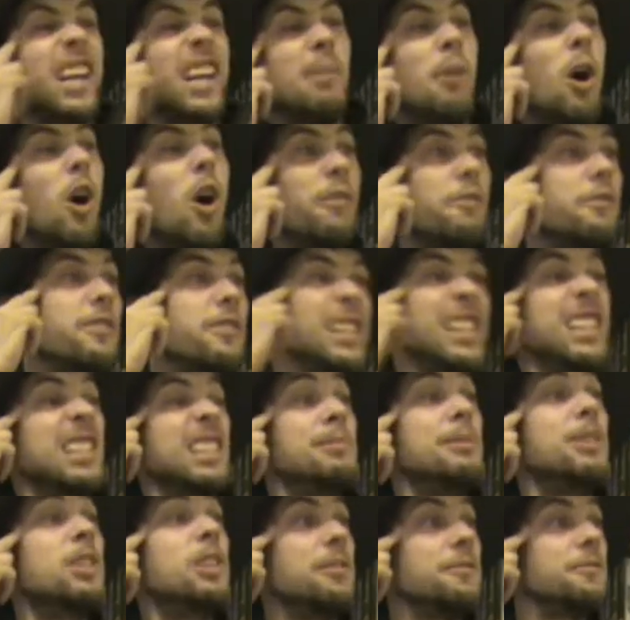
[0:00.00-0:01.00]
him off,
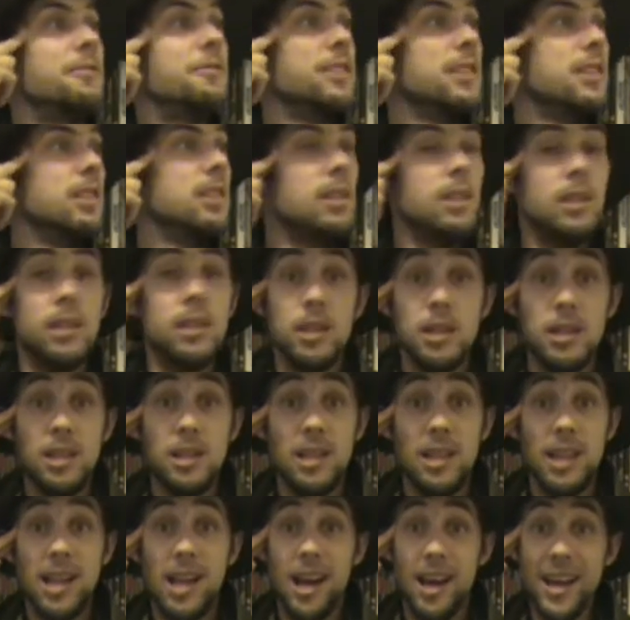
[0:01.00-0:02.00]
cut him off!
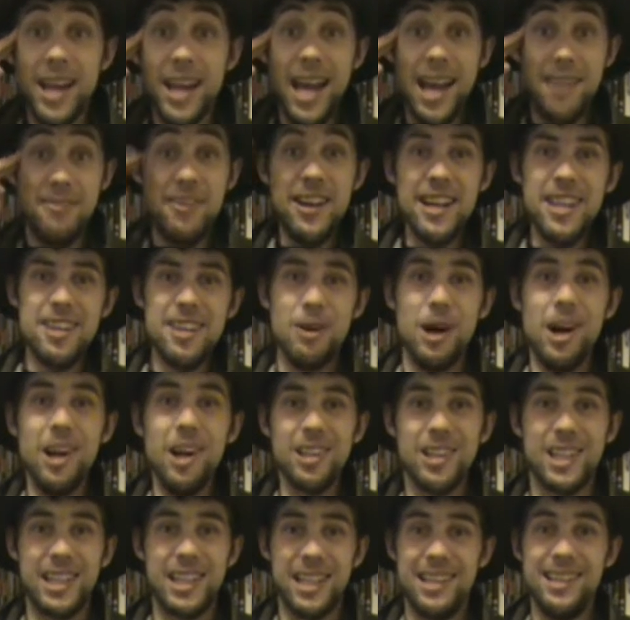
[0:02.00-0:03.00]
Okay, thank you,
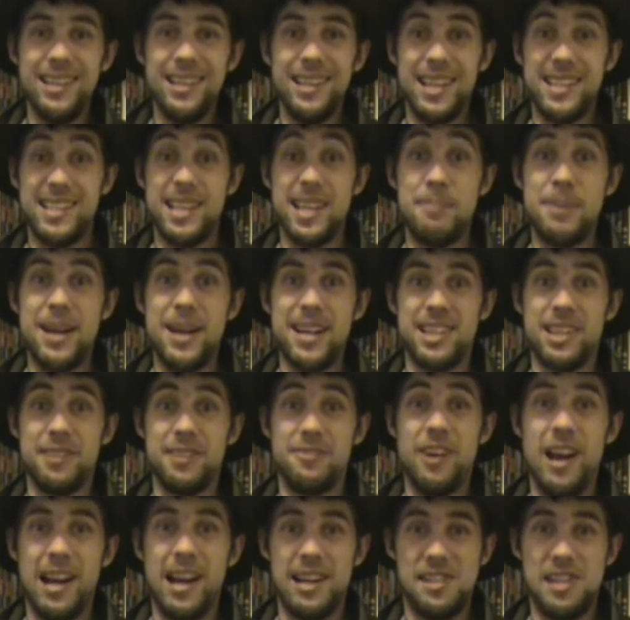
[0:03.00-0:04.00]
Hulk. Let's get back to the
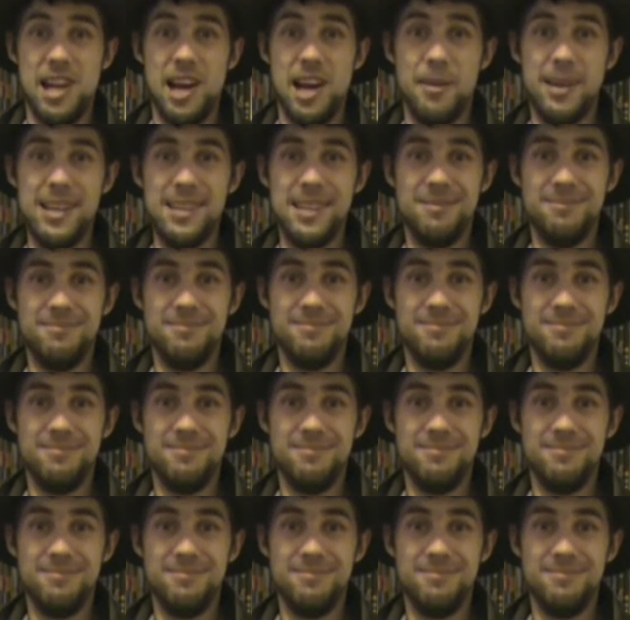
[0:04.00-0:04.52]
fight, shall we?